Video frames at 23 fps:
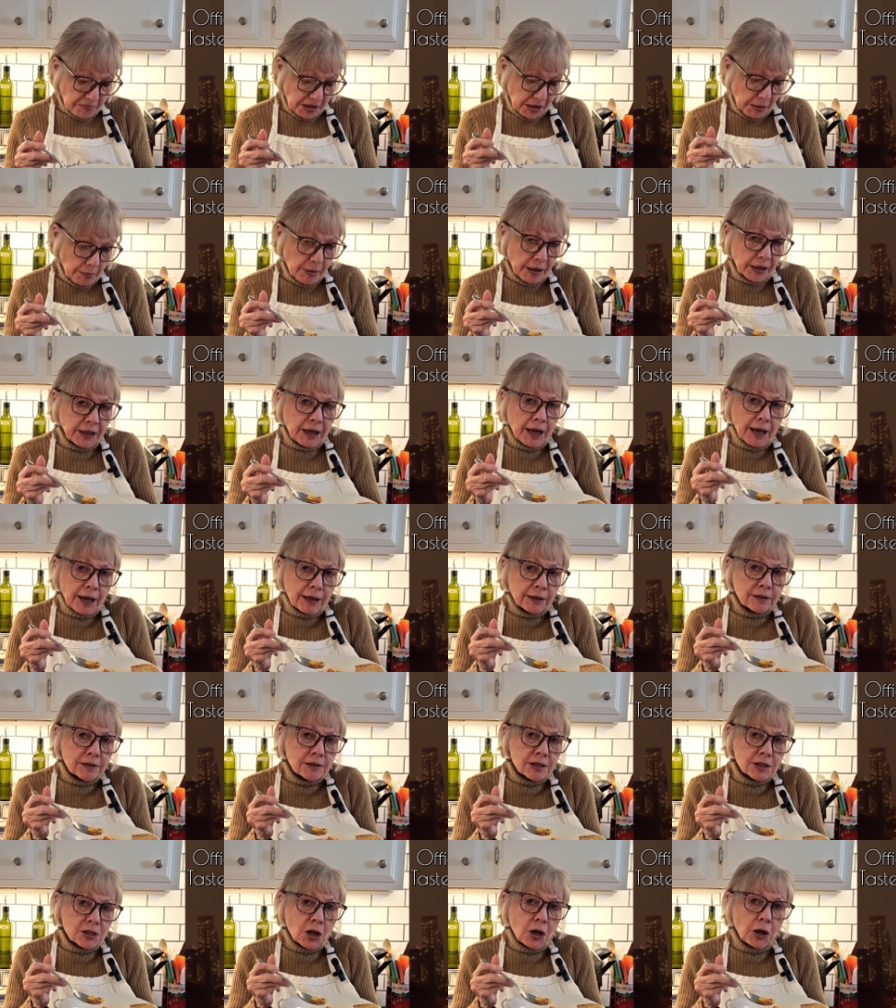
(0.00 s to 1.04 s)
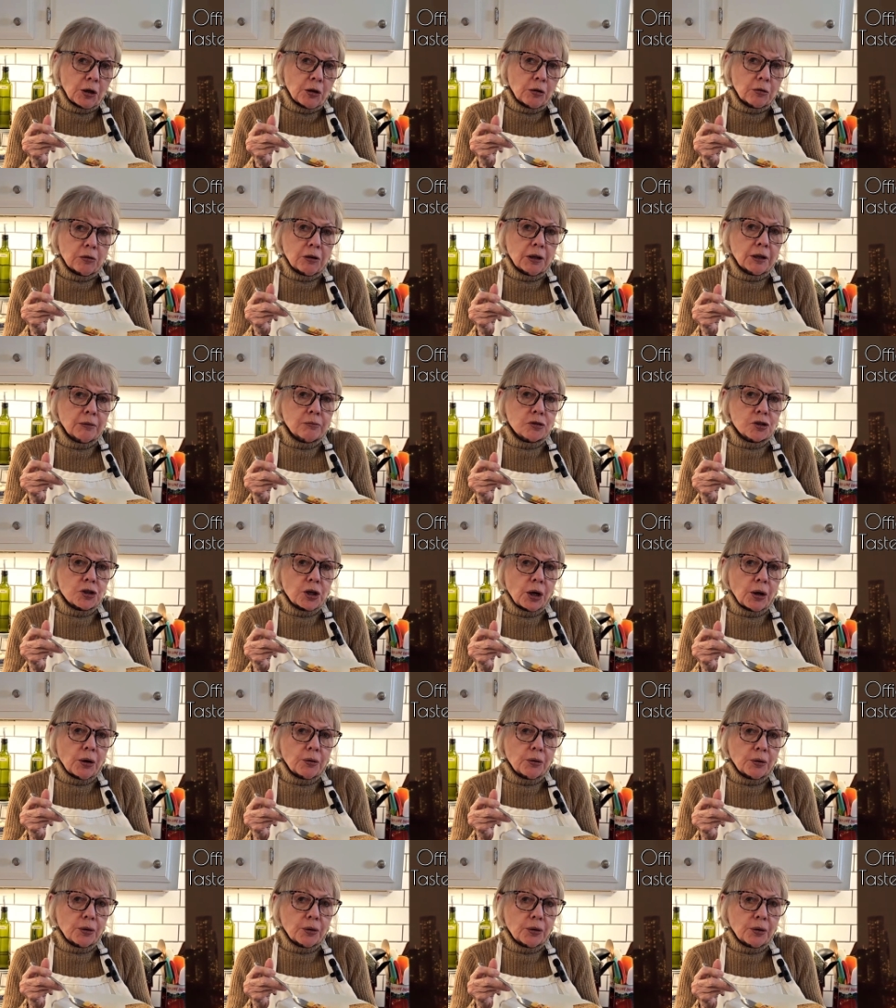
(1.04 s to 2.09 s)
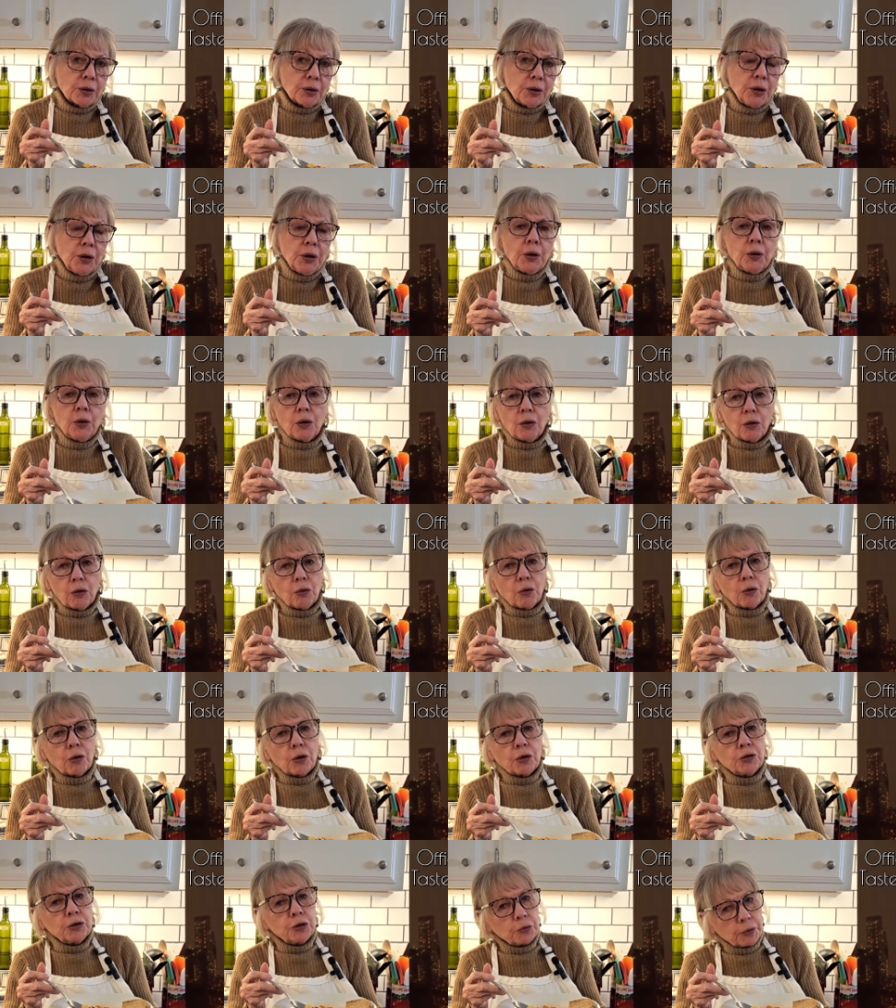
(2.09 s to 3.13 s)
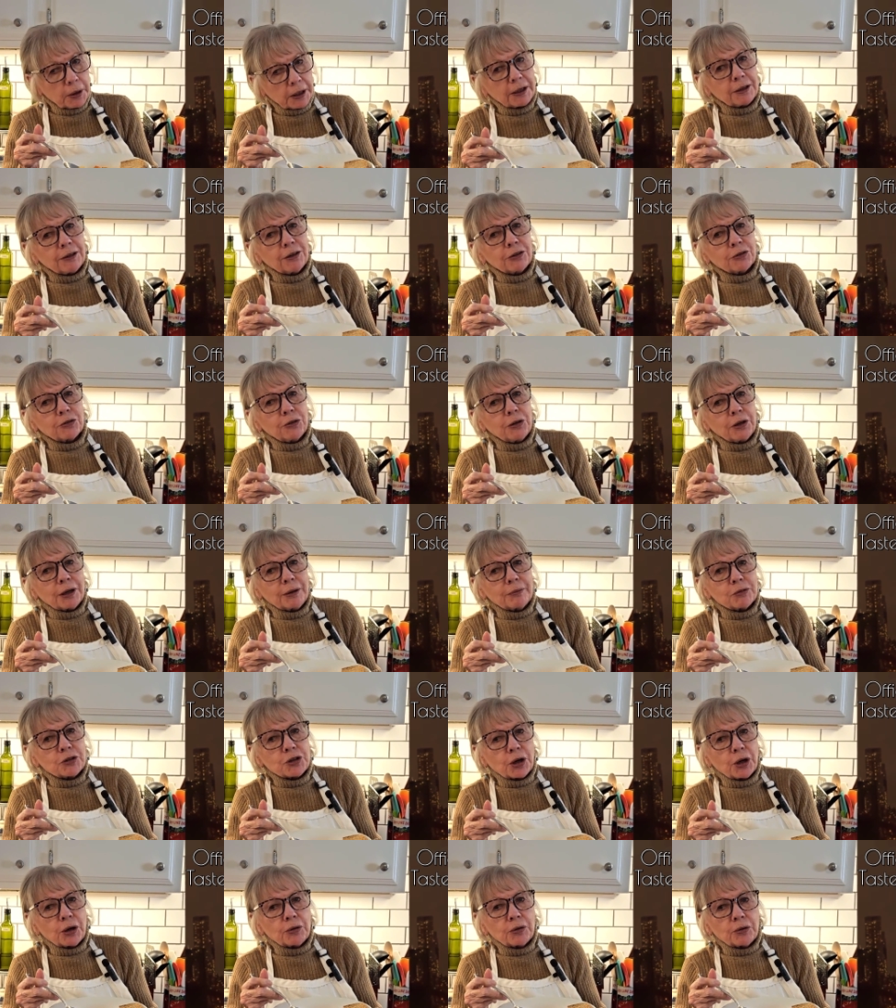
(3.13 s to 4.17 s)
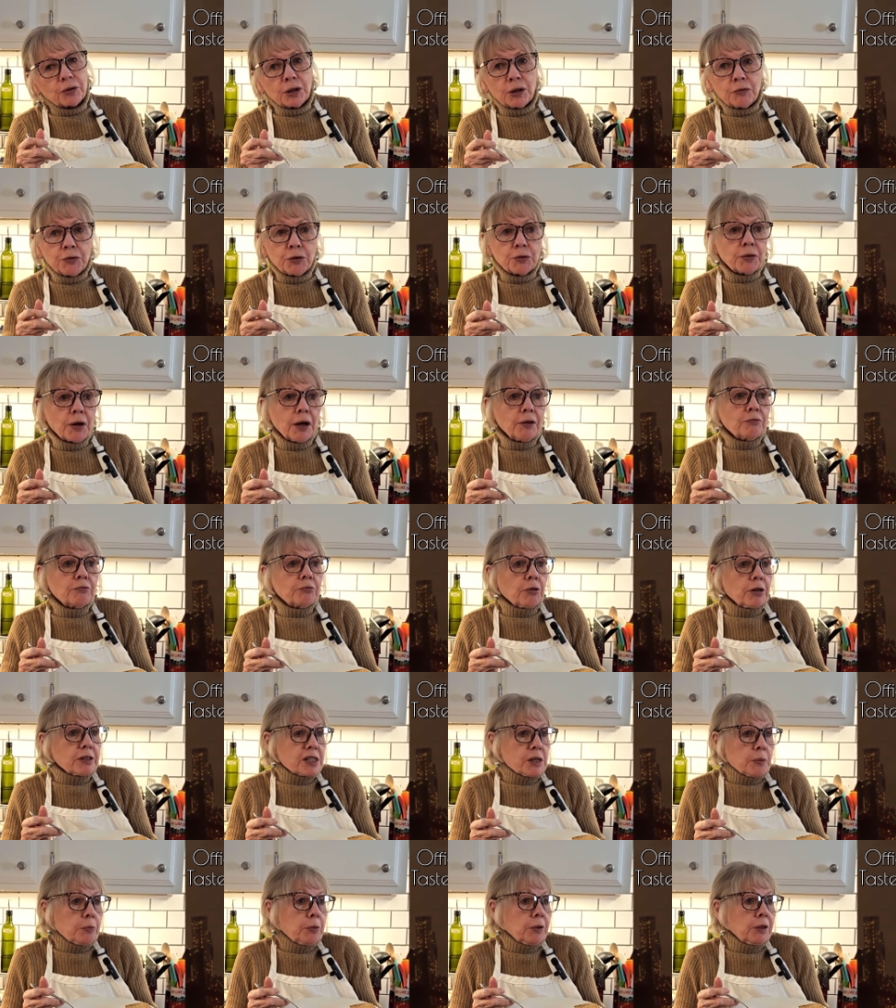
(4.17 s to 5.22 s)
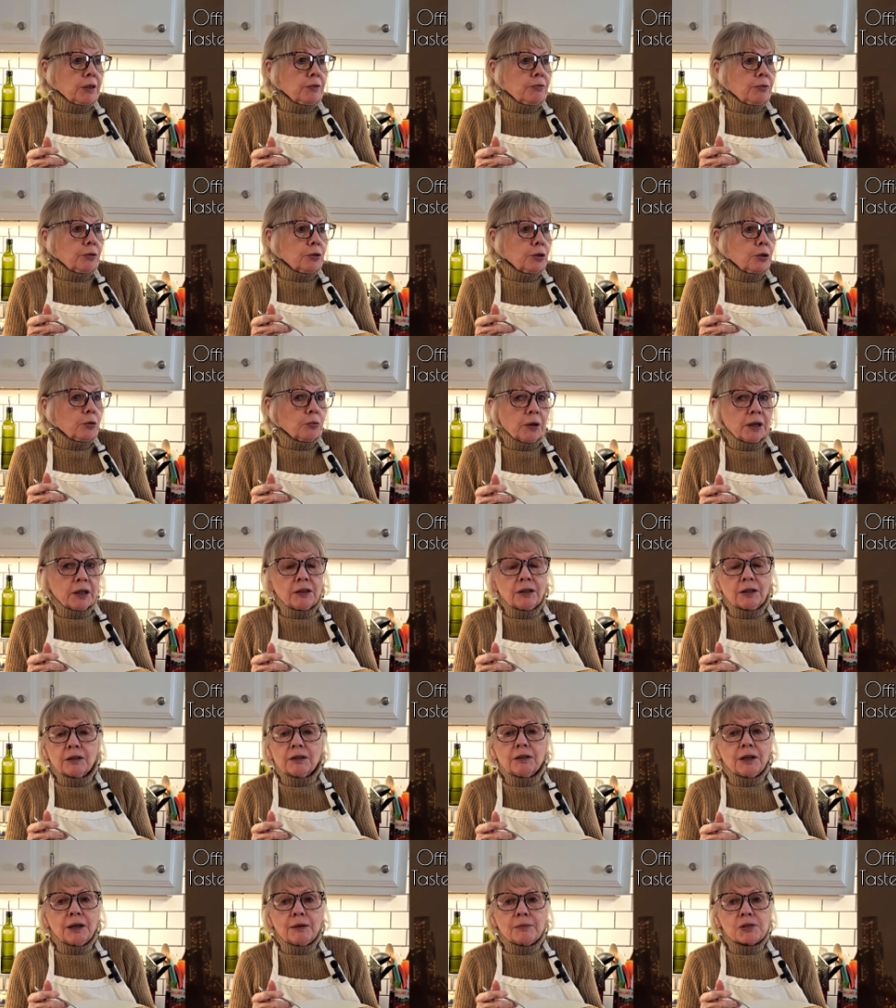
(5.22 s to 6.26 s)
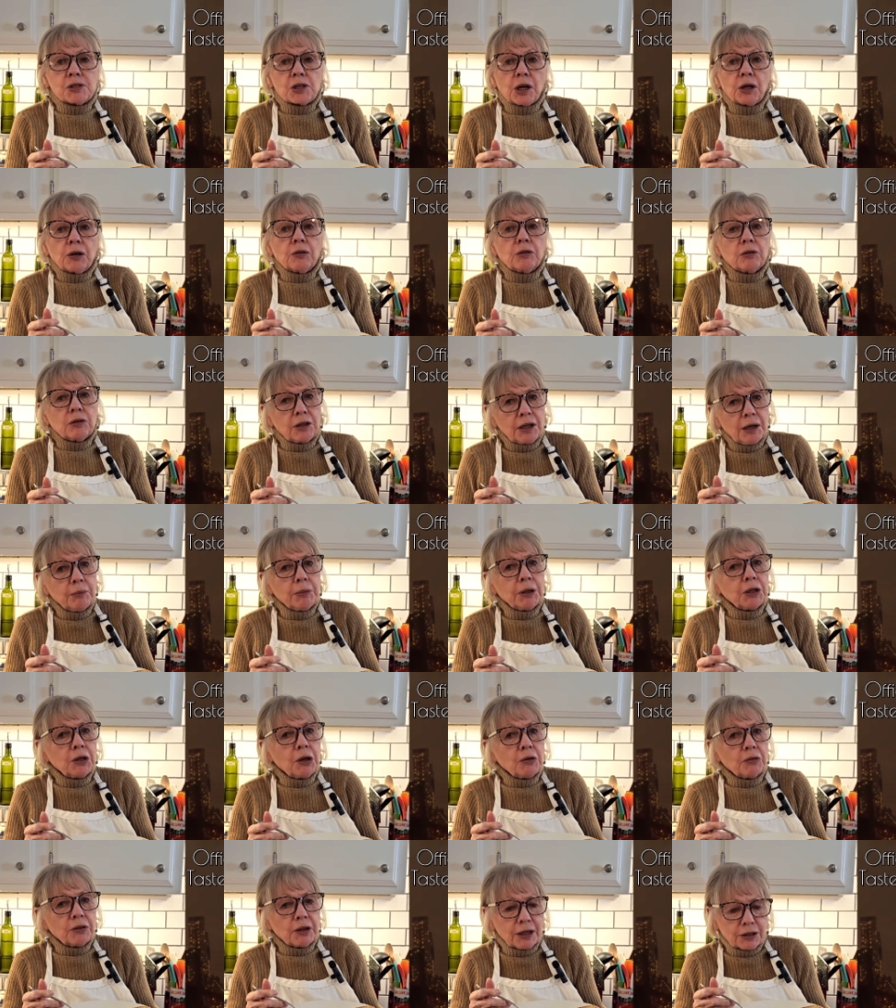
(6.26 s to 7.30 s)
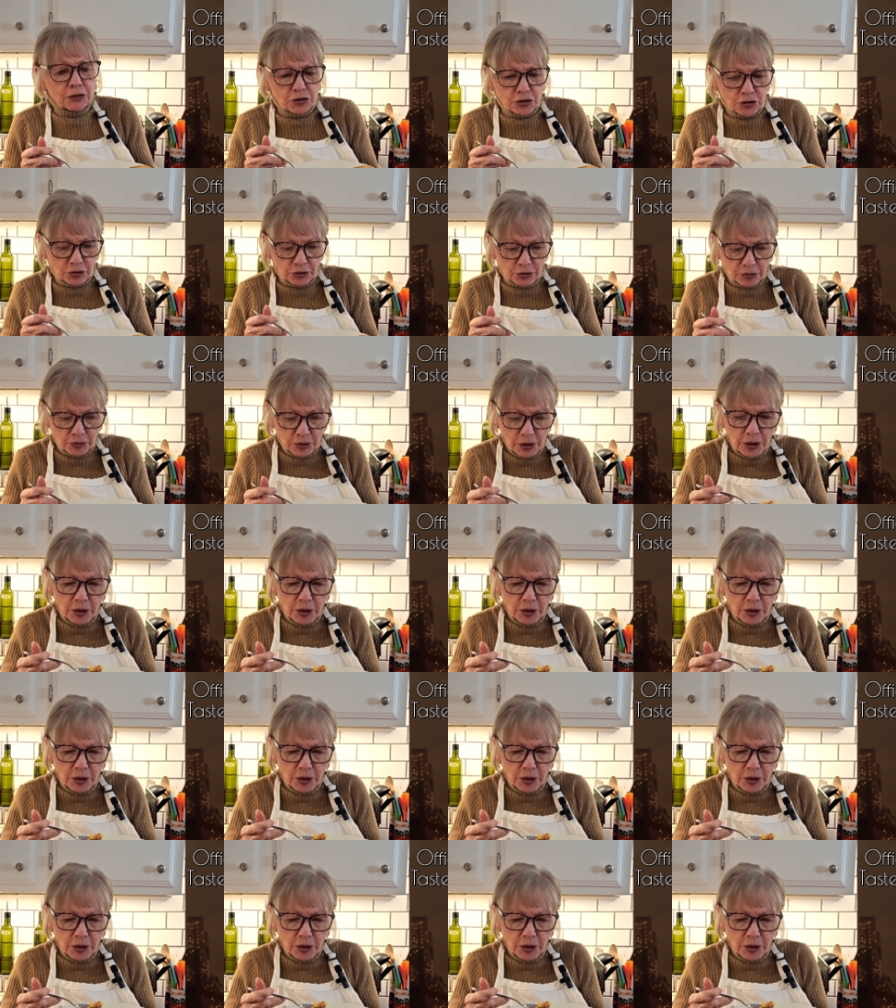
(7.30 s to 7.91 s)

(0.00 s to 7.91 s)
Manhattan-style clam chowder or New England clam chowder. And if you have recipe for New England clam chowder, let me know that too.